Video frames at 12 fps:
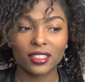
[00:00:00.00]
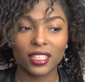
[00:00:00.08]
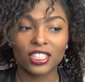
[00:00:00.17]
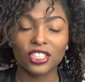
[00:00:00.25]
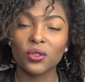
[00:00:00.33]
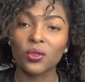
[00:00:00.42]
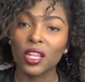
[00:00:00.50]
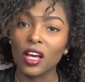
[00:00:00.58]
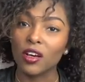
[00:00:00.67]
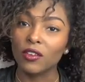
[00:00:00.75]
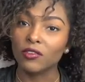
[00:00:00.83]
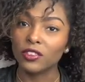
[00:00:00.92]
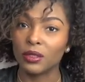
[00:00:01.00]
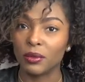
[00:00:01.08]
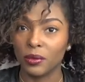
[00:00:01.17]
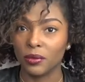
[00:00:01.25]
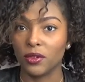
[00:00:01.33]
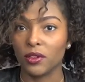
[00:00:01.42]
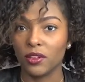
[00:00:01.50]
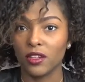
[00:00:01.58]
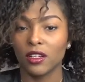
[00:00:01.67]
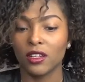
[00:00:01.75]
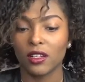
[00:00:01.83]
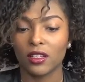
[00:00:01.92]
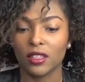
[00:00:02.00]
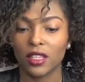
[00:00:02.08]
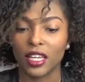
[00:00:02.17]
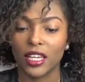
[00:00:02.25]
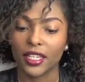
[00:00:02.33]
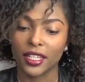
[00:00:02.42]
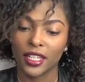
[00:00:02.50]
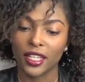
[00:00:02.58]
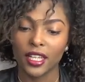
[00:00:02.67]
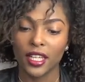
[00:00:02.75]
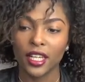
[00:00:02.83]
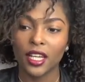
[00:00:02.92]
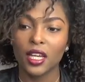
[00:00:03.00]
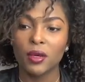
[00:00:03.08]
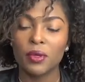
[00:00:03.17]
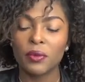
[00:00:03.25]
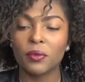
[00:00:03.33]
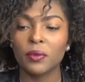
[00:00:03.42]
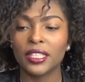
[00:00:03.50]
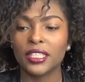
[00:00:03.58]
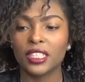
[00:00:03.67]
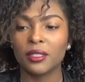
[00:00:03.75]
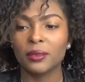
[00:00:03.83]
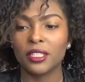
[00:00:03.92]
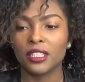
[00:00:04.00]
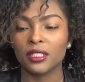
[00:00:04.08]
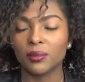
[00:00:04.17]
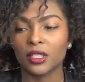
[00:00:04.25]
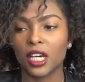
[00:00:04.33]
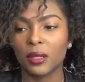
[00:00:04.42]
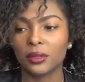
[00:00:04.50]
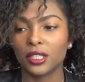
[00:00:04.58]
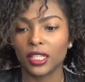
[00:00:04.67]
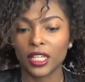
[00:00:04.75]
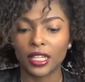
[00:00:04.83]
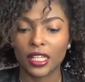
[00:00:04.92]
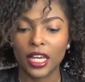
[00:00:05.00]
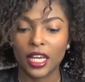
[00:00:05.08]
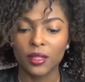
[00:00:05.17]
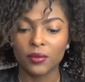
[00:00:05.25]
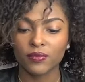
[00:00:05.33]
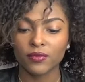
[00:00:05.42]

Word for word: I show love to people. Like people may see me sometimes and think that